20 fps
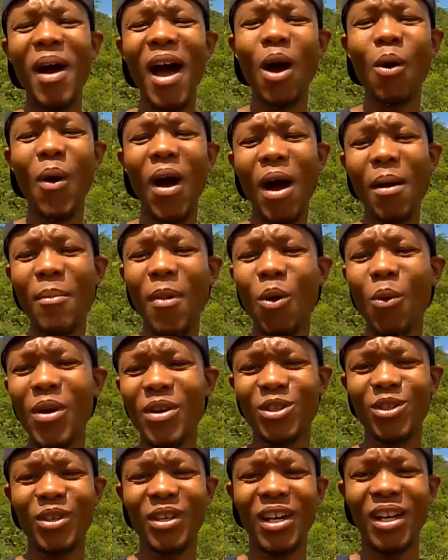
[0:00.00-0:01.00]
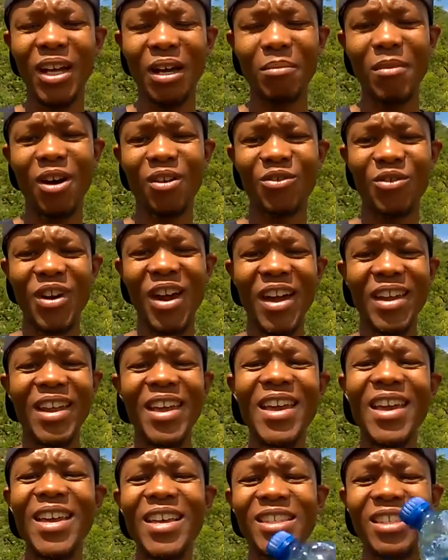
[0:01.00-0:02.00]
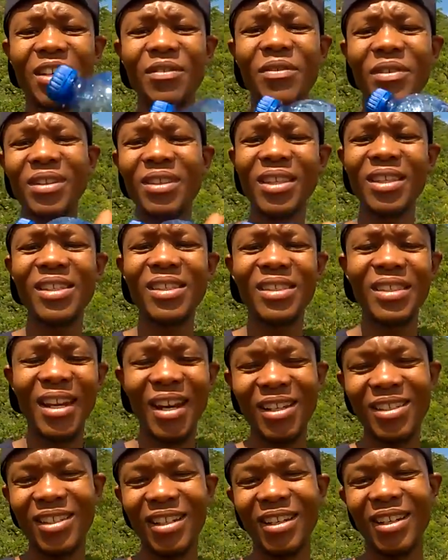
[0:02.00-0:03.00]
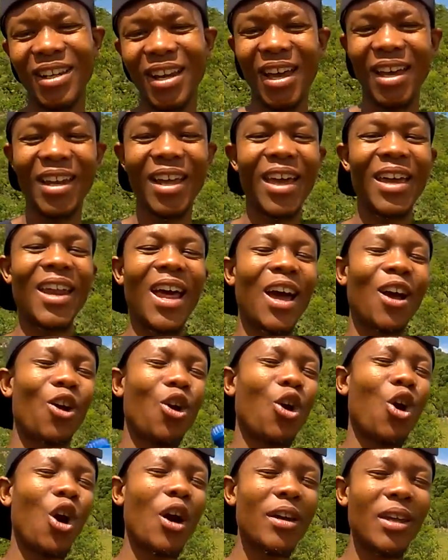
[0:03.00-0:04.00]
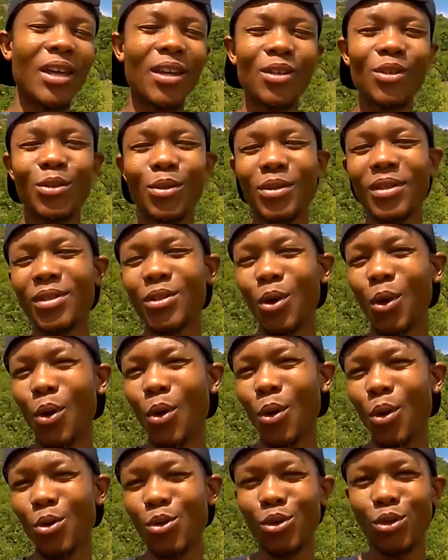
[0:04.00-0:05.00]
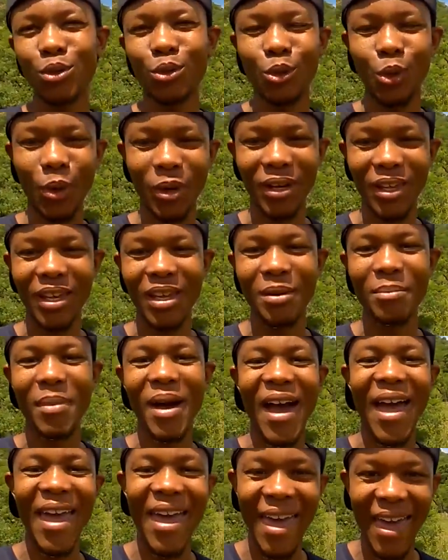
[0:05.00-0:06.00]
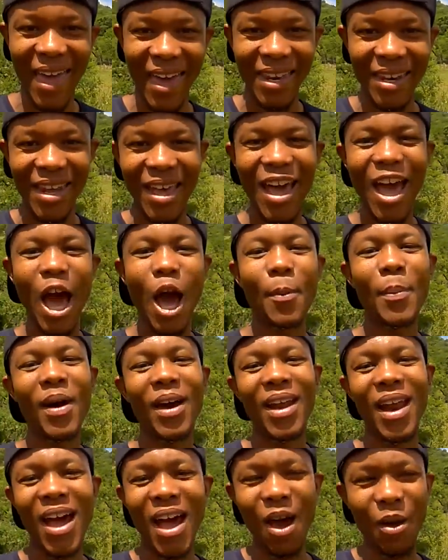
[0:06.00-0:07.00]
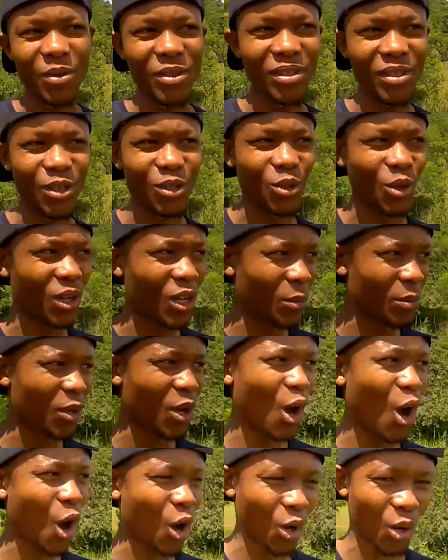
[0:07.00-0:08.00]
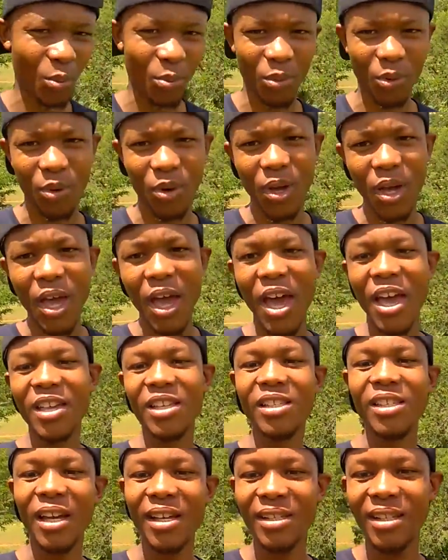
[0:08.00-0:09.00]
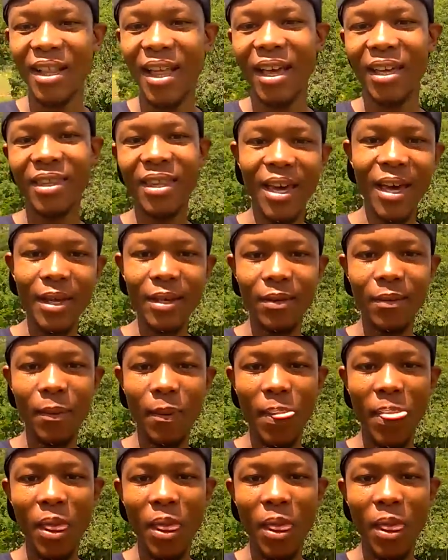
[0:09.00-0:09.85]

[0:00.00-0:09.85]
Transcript: Are my words gonna come out right? Is everything structured right? And I got into this whole story in my head about how it's just gonna be horrible. And just like that,